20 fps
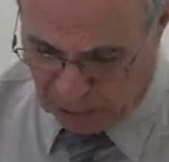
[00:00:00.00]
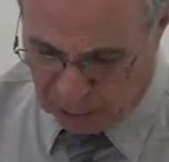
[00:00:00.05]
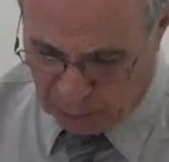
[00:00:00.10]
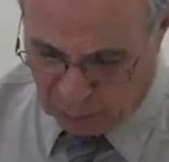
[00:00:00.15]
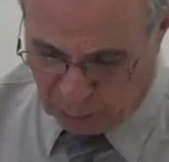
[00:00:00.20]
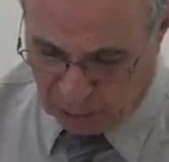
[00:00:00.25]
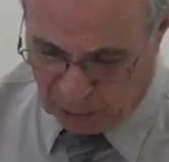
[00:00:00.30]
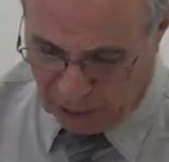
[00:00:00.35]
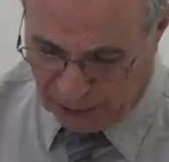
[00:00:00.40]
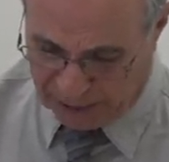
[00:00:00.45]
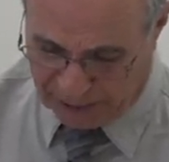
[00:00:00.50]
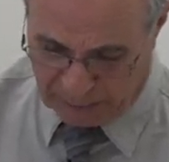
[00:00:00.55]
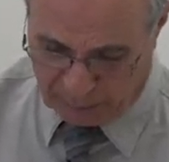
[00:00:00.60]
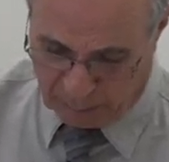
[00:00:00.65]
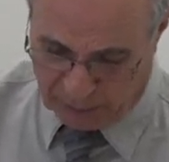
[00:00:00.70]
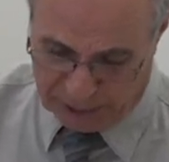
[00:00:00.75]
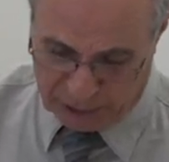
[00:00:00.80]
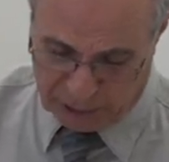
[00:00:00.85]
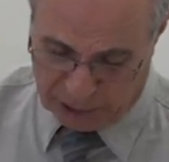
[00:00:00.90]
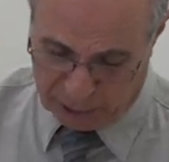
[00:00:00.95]
I don't like the
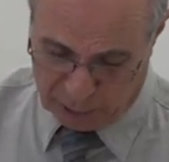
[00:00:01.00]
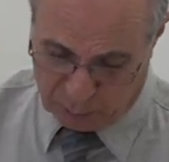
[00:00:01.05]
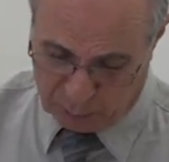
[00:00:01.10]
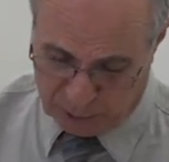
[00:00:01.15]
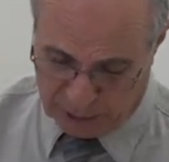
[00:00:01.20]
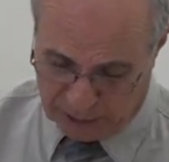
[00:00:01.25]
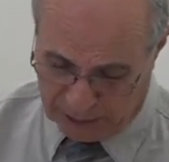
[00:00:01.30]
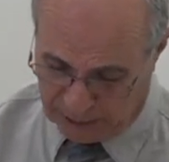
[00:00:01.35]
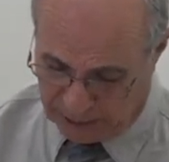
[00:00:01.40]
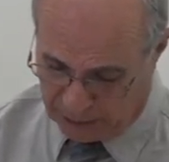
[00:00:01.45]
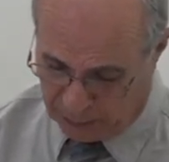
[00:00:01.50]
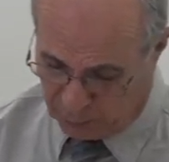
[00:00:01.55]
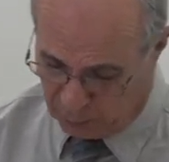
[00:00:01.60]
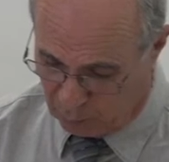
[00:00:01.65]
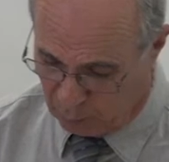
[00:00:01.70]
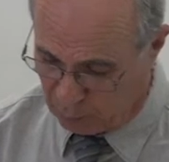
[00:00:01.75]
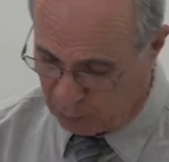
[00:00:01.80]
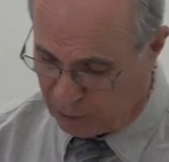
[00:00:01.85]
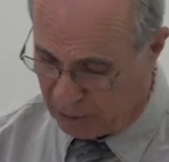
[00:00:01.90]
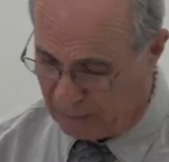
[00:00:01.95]
way they do it in the
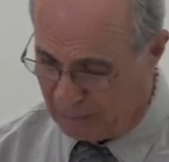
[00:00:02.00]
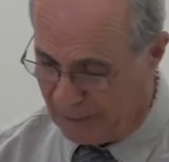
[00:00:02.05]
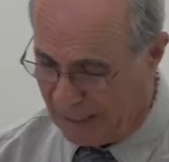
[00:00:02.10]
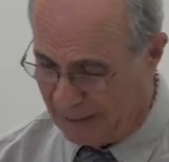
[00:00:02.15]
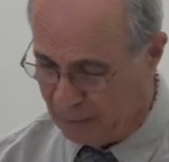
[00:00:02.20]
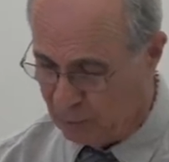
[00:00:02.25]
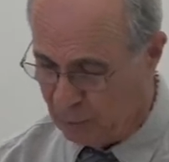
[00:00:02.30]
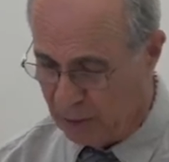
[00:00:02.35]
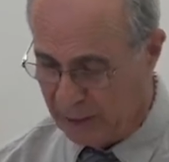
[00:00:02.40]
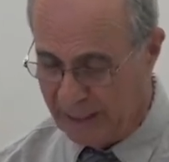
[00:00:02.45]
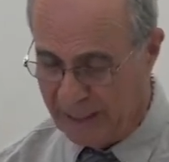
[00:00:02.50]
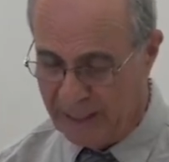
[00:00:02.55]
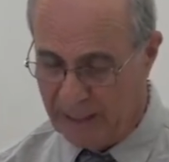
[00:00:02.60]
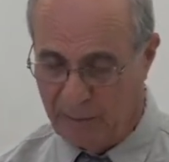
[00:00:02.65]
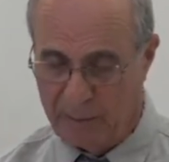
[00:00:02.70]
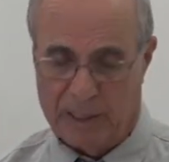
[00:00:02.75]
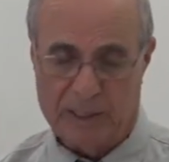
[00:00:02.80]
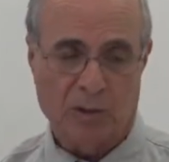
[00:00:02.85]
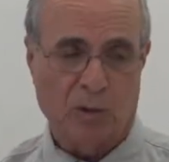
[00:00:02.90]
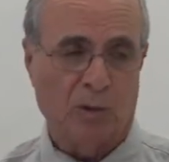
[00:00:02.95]
solution manual
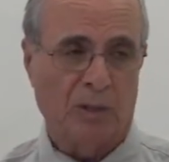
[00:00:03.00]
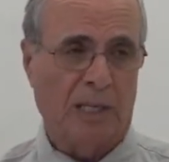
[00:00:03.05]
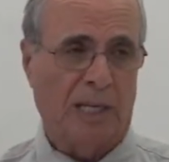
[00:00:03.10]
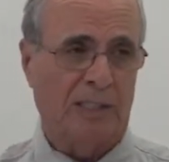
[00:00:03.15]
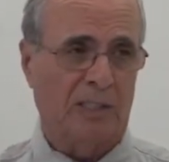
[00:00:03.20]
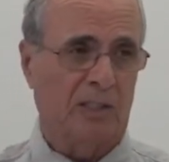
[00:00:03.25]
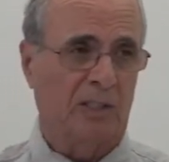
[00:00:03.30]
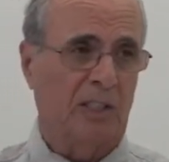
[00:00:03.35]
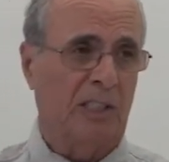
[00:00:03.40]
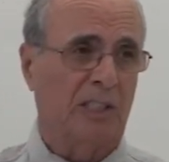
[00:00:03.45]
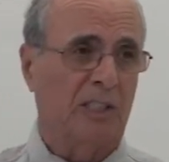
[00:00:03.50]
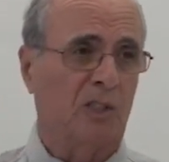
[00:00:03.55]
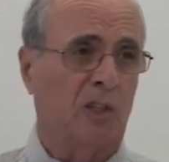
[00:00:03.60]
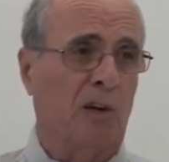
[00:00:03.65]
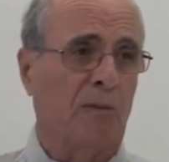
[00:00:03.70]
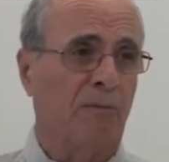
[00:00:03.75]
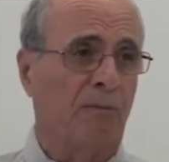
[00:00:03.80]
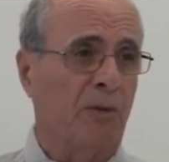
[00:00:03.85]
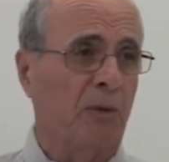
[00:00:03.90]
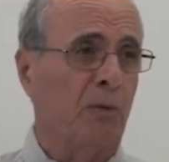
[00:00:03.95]
anyway, so it's
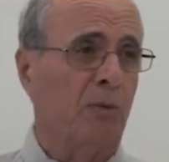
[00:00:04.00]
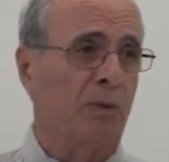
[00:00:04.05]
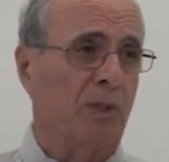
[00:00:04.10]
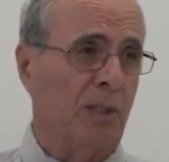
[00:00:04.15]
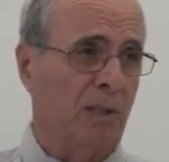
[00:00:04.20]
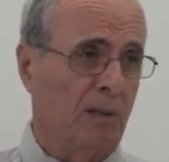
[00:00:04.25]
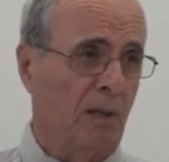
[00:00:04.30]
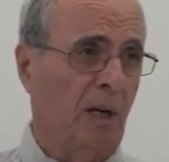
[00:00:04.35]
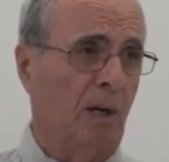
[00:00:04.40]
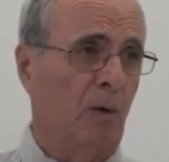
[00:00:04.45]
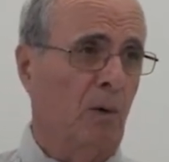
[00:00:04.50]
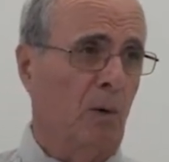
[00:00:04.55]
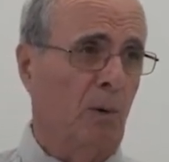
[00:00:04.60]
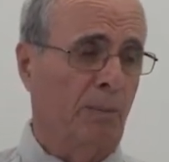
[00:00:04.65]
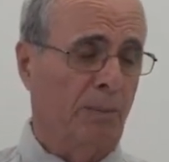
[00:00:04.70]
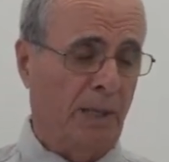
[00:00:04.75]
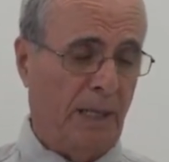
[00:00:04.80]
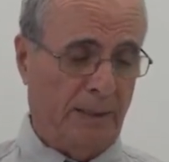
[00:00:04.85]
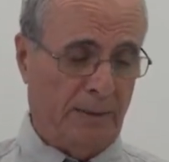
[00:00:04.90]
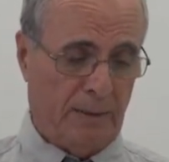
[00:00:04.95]
confusing. I
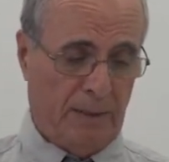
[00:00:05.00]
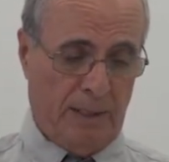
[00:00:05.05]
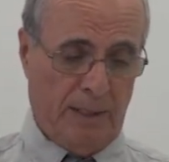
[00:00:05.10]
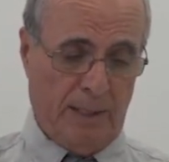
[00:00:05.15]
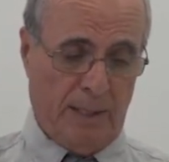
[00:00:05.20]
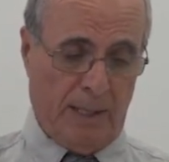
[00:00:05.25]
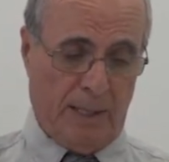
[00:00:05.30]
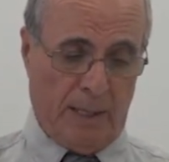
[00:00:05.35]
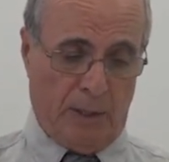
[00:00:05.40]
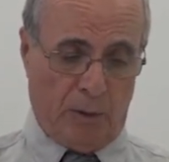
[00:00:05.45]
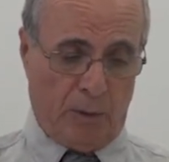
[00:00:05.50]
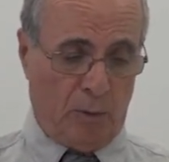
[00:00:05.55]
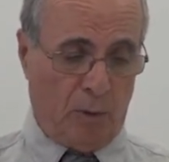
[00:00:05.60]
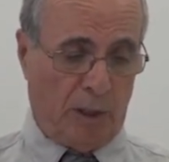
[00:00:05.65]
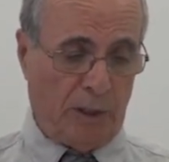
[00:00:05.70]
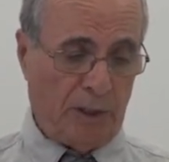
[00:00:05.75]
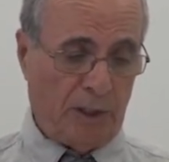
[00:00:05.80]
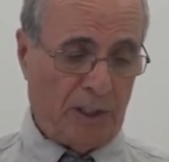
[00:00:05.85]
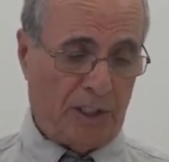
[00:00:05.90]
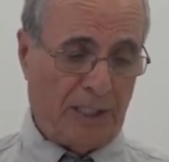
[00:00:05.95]
hope that you
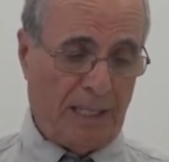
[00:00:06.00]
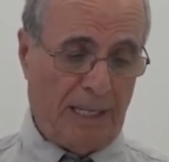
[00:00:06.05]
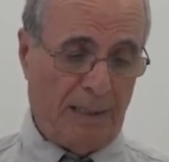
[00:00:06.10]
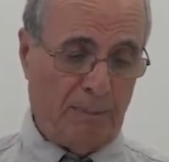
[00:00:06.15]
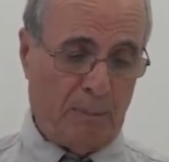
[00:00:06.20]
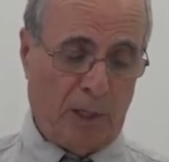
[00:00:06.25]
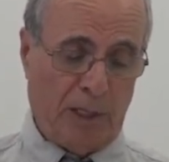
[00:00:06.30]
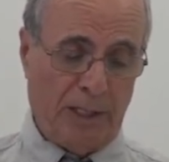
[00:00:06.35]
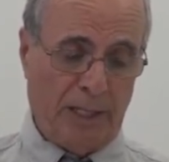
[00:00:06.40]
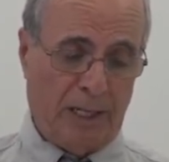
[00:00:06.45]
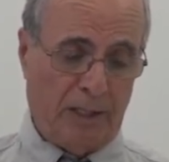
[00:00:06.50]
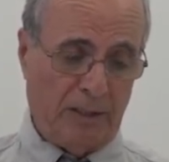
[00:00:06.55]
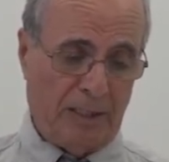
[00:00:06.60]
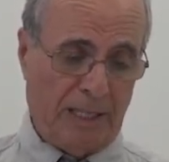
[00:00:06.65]
understand by now